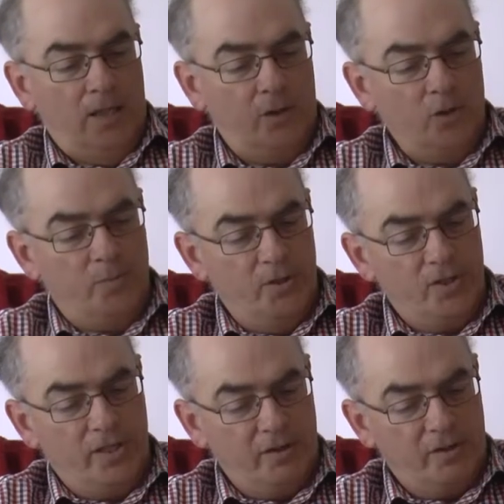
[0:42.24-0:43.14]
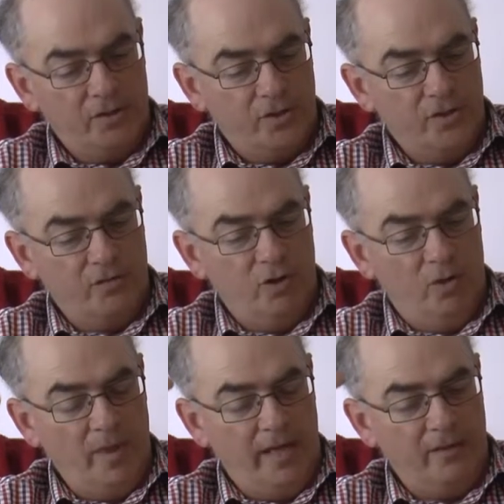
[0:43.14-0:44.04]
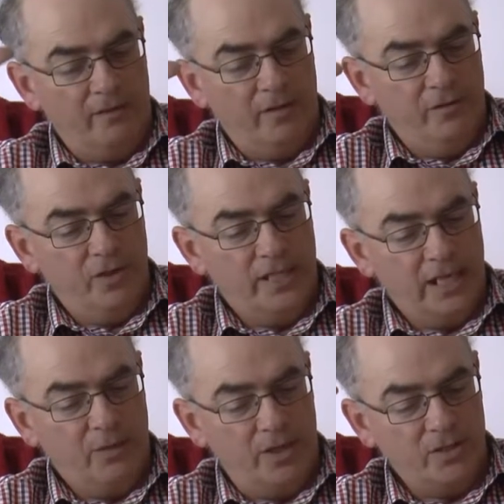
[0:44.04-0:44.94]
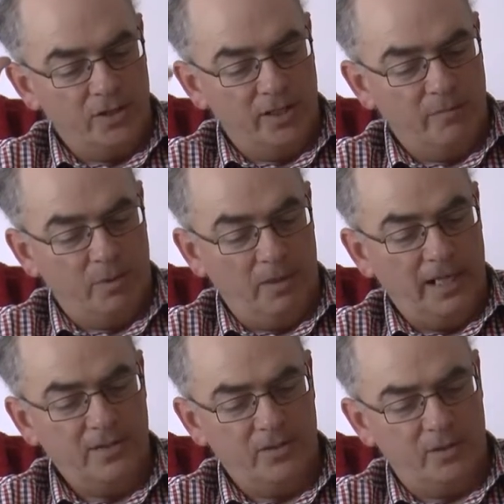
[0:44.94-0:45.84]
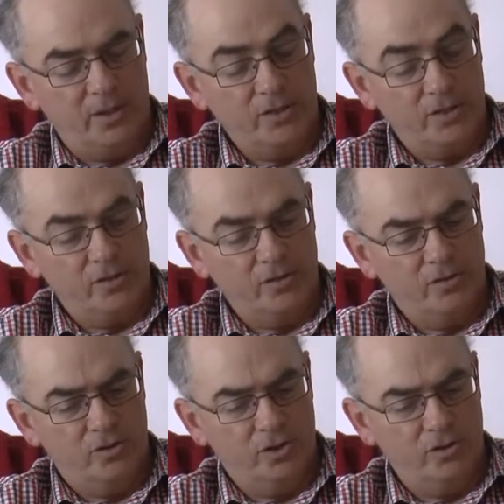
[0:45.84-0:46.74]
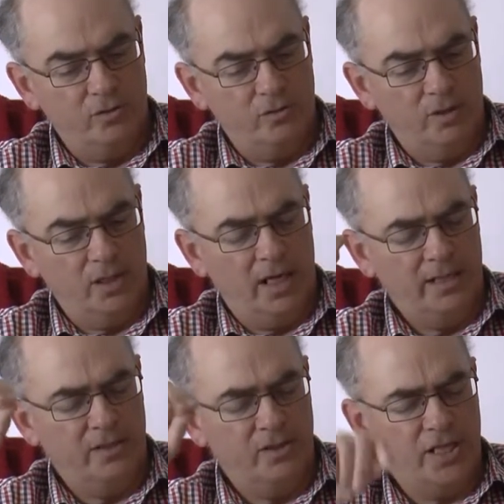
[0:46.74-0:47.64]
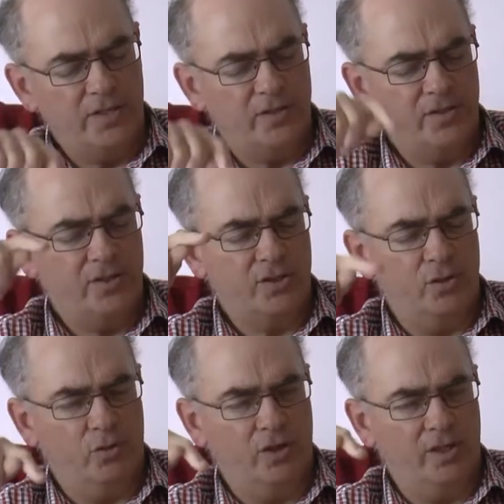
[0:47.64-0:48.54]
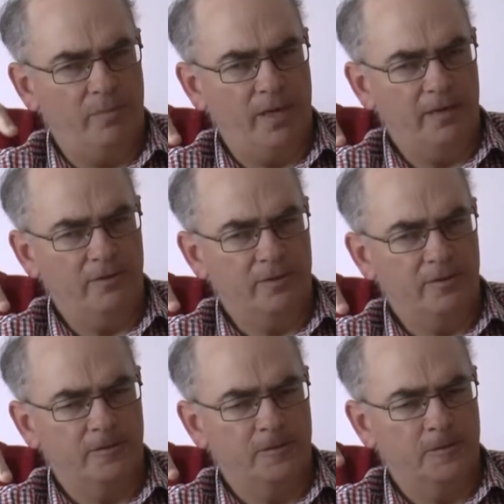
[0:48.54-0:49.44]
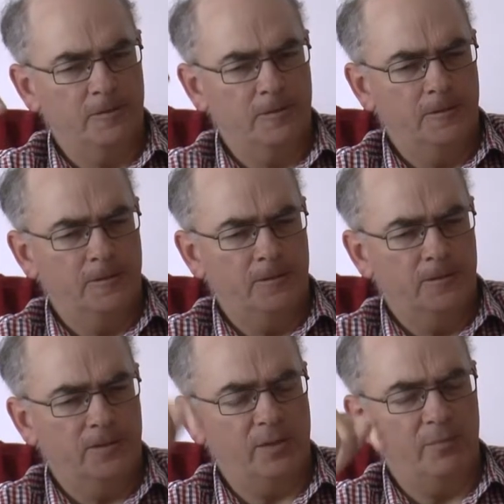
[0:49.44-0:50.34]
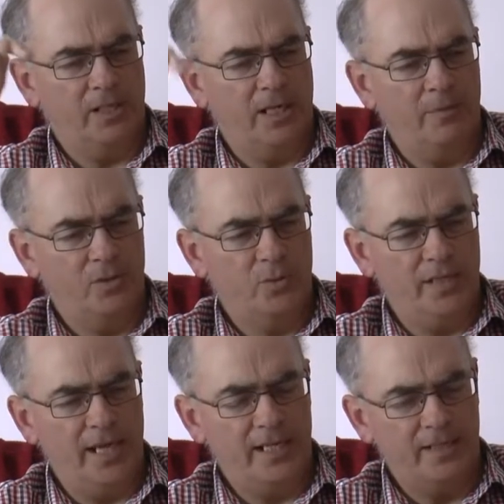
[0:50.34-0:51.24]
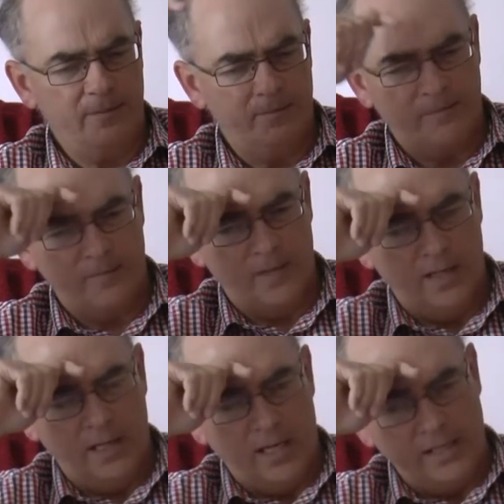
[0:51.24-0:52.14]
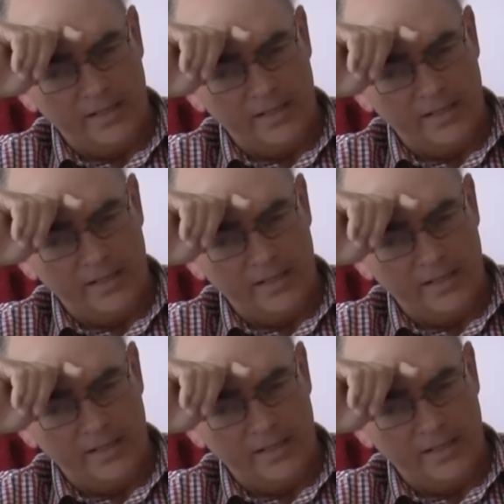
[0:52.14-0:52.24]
Those persecuted Christians in Rome then have heard that question, they probably asked the question too. And Jesus is talking about something coming to an end. And